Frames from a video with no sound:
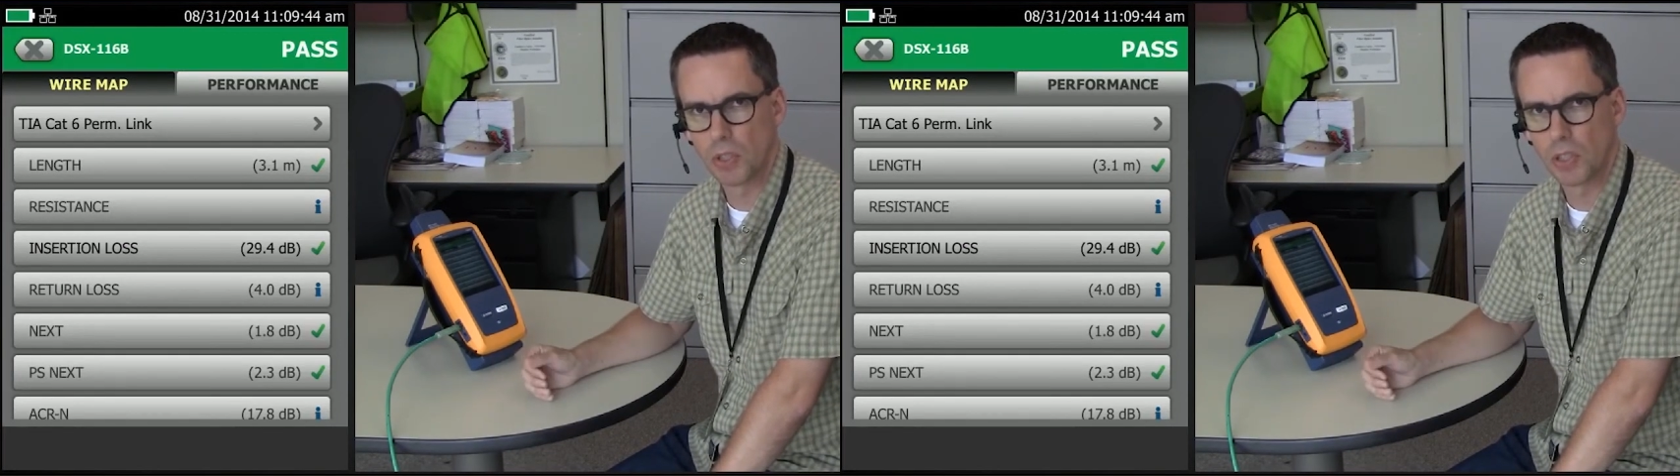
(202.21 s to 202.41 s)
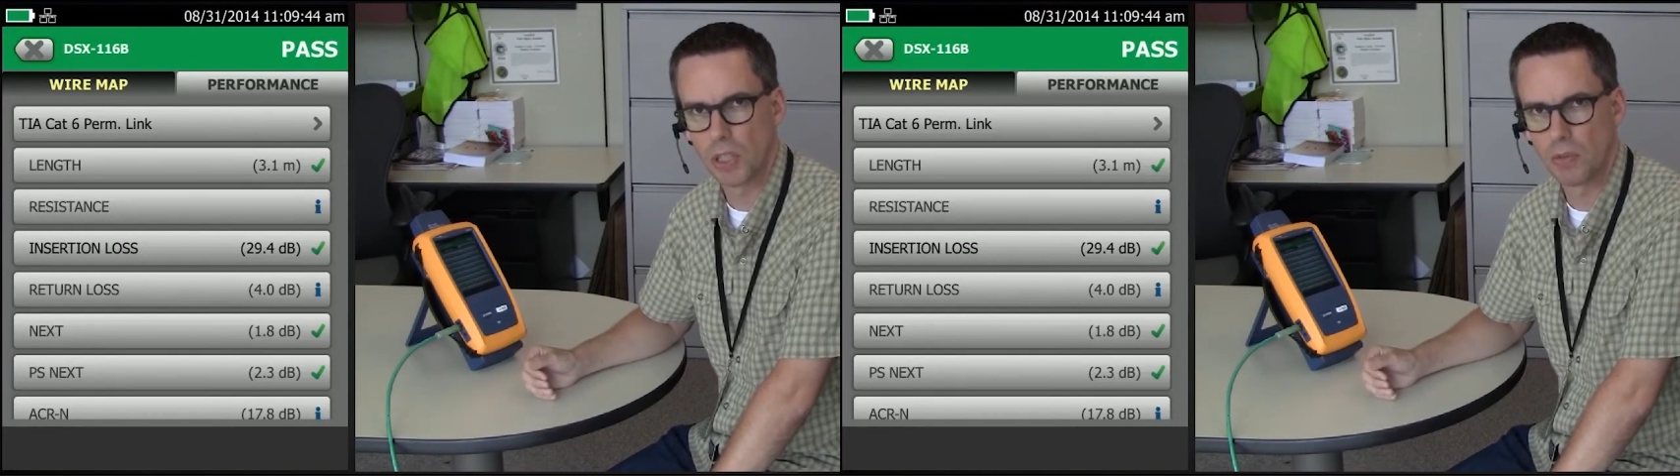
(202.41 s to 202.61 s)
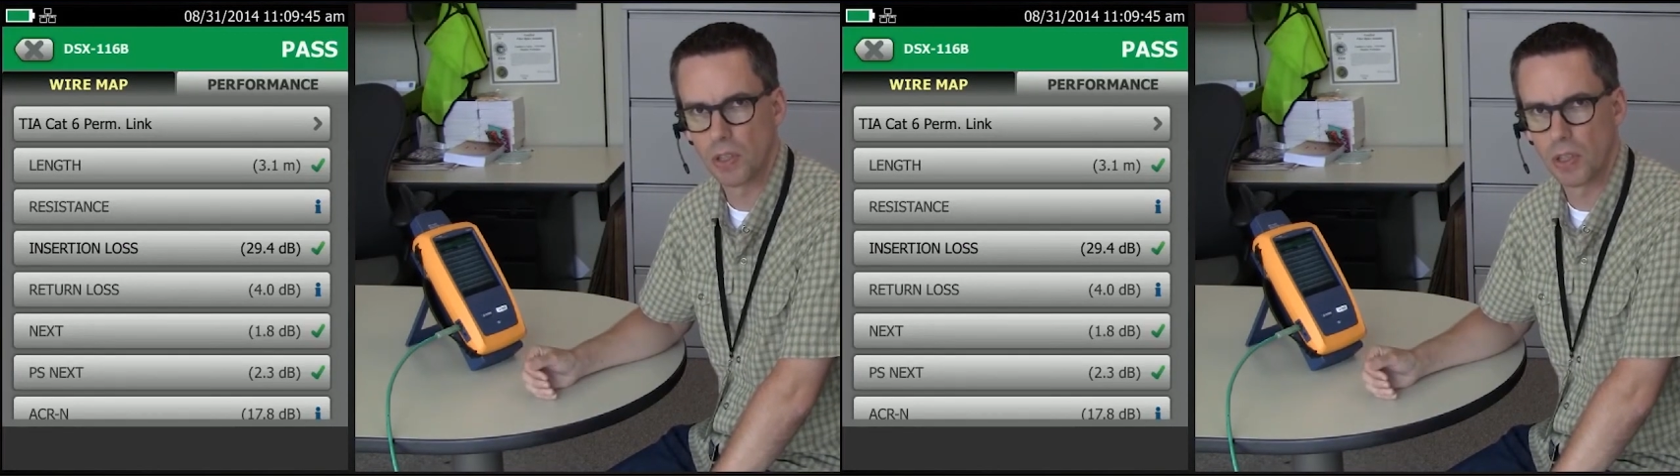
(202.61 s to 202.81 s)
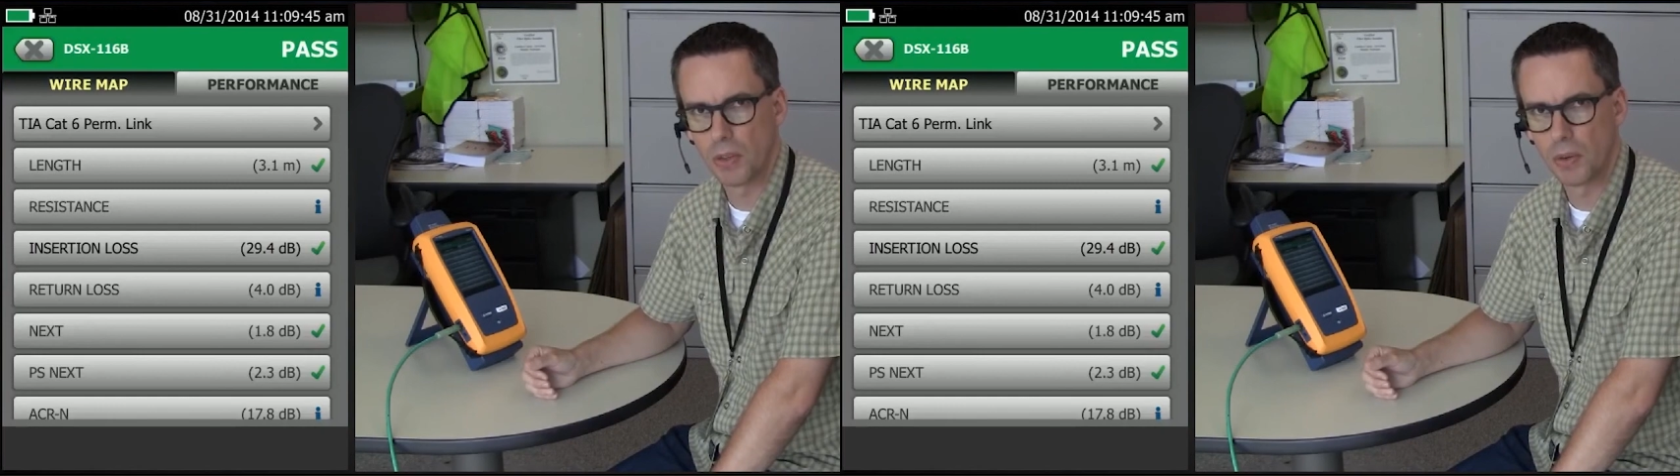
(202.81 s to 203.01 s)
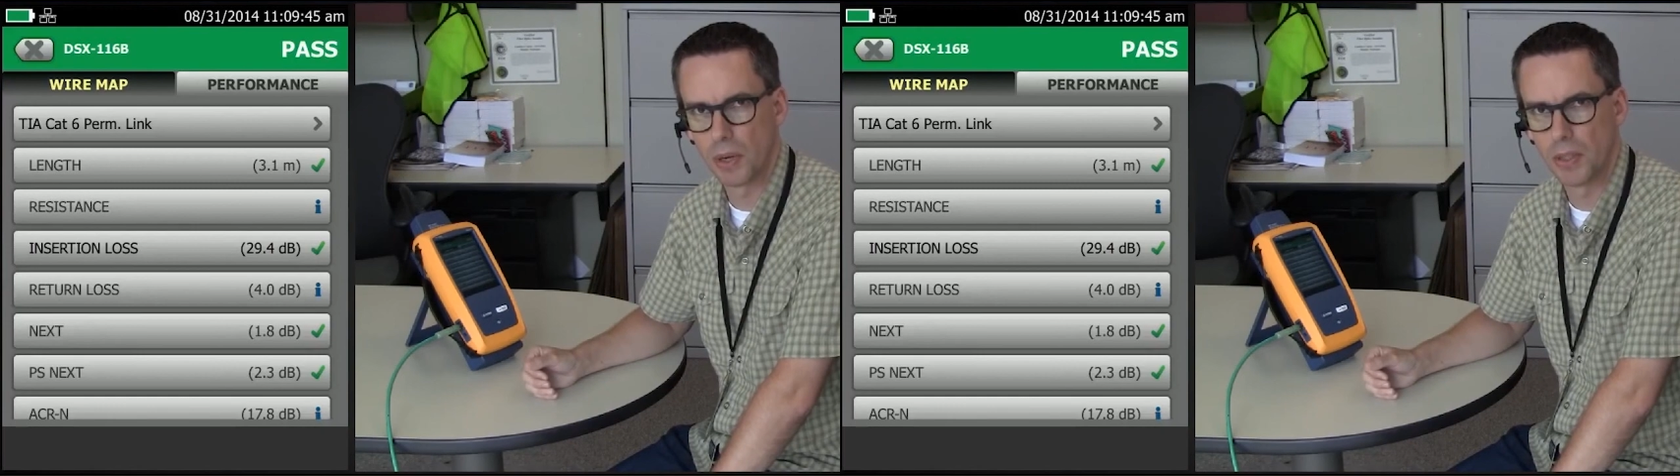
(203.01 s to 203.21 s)
the receiver at
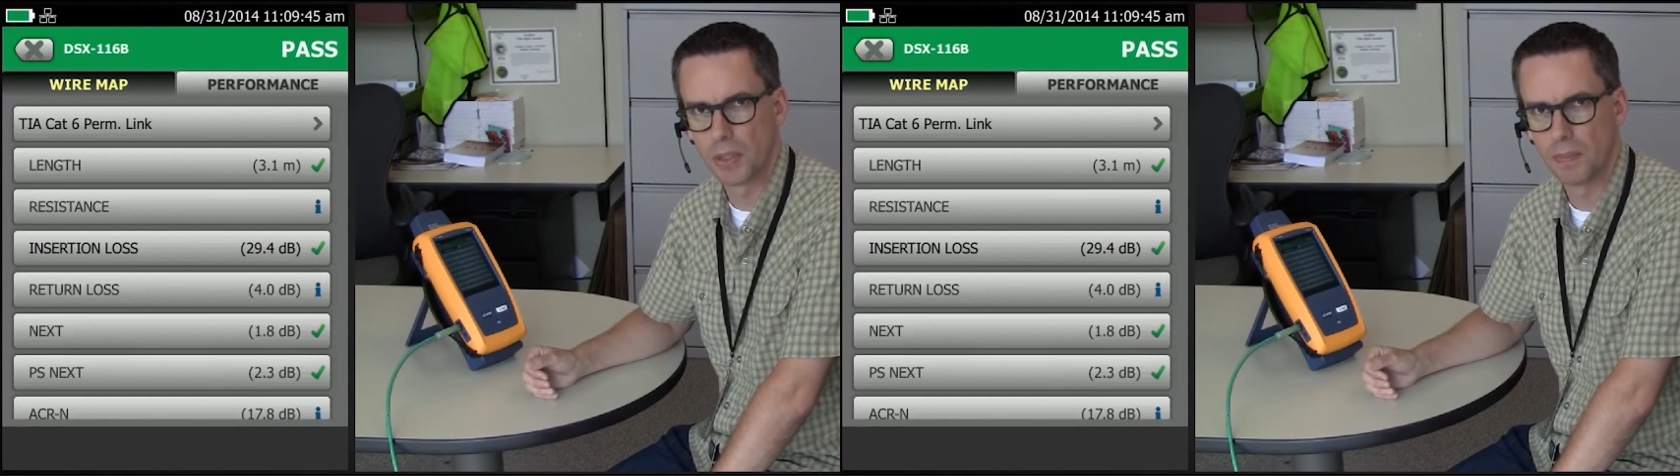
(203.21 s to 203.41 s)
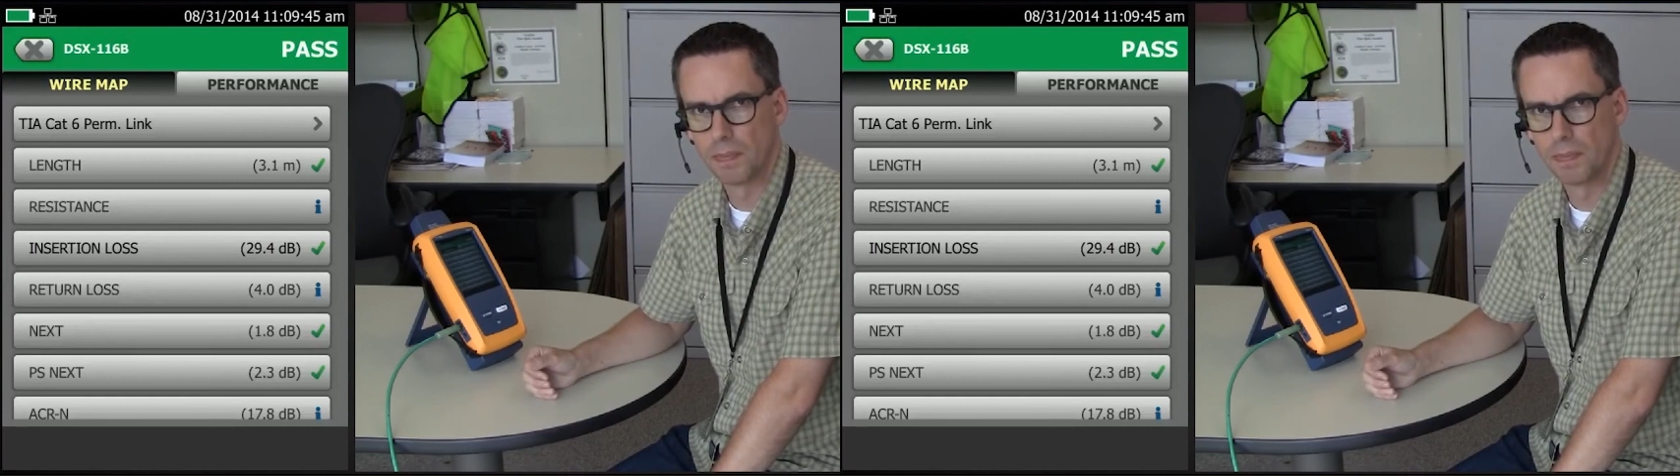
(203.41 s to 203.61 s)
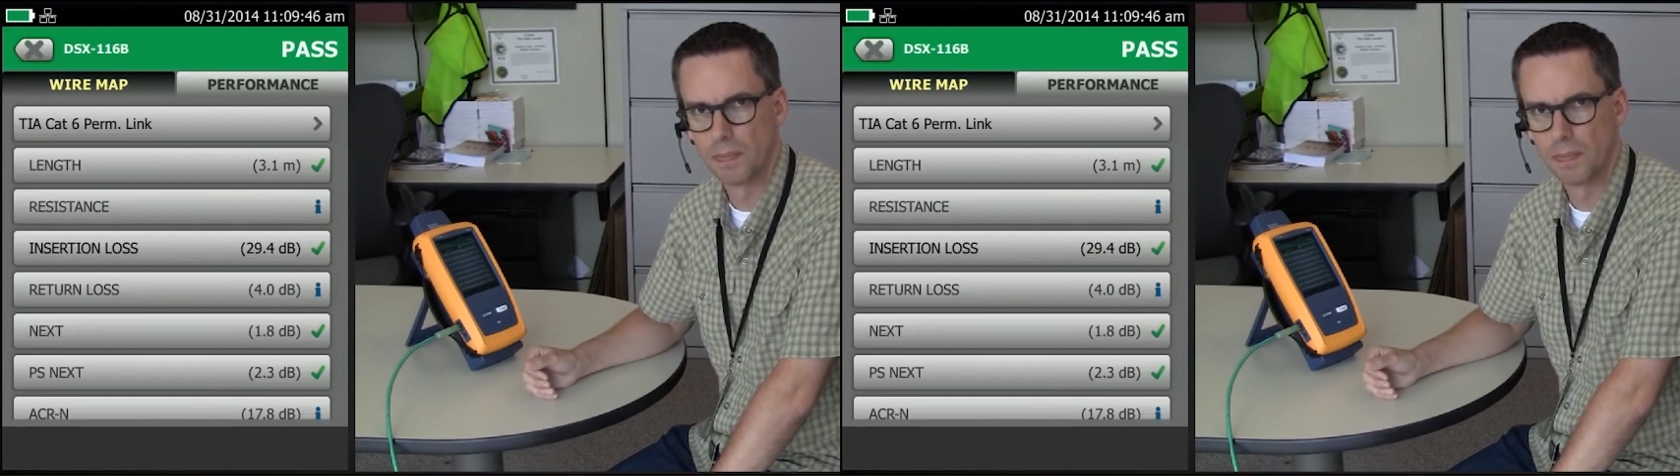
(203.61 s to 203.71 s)
the other end.